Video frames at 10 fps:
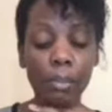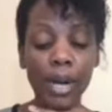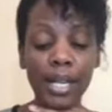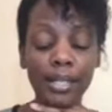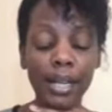
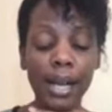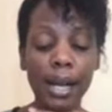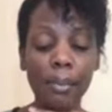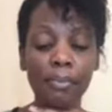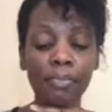but
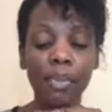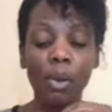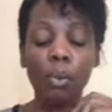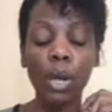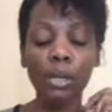um
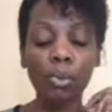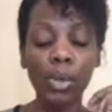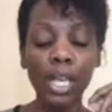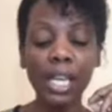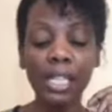when
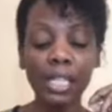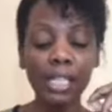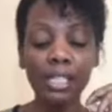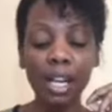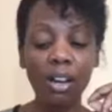we
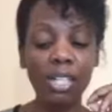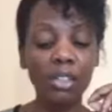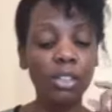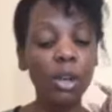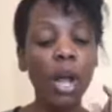yield
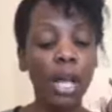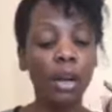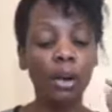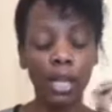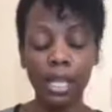ourselves you know
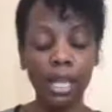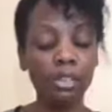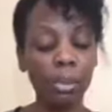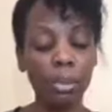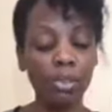oh, yeah
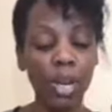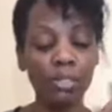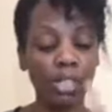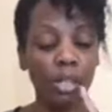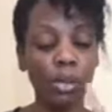so before i
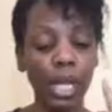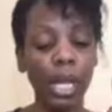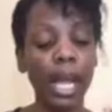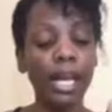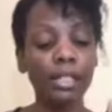even go
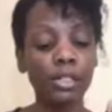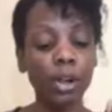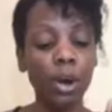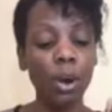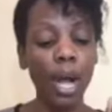there
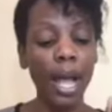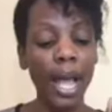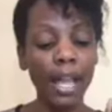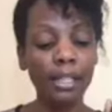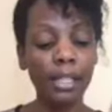so
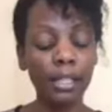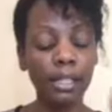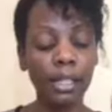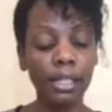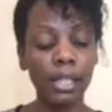the,
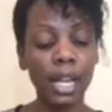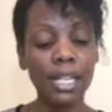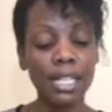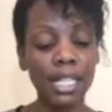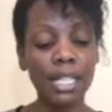the the
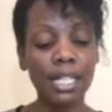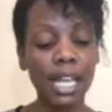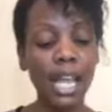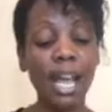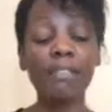last sentence
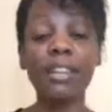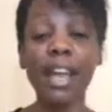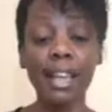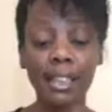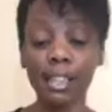say have
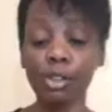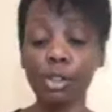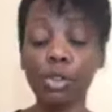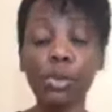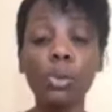nothing
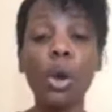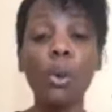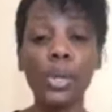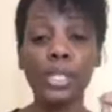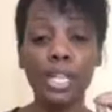to do
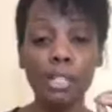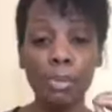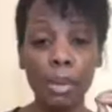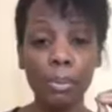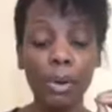with
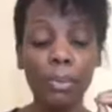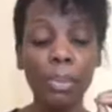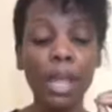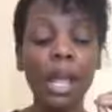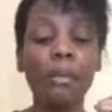such people
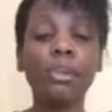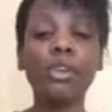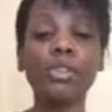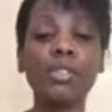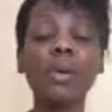
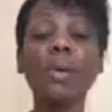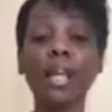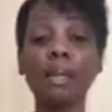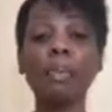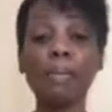because you see we
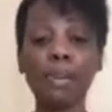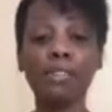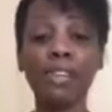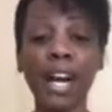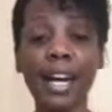are the people
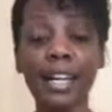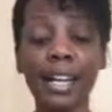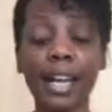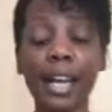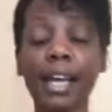of god
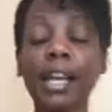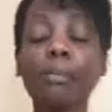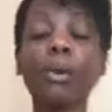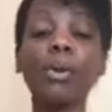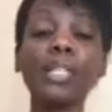and
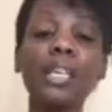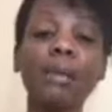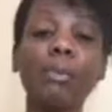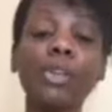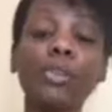i'm always
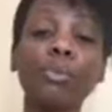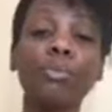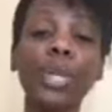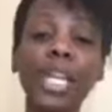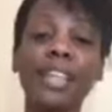saying we
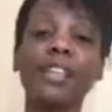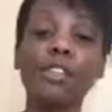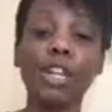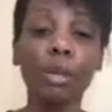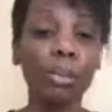should be the
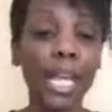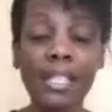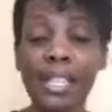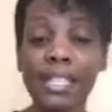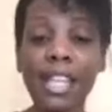
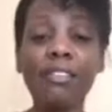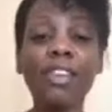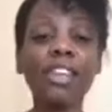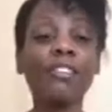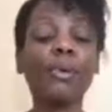trailblazers
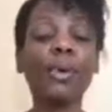even if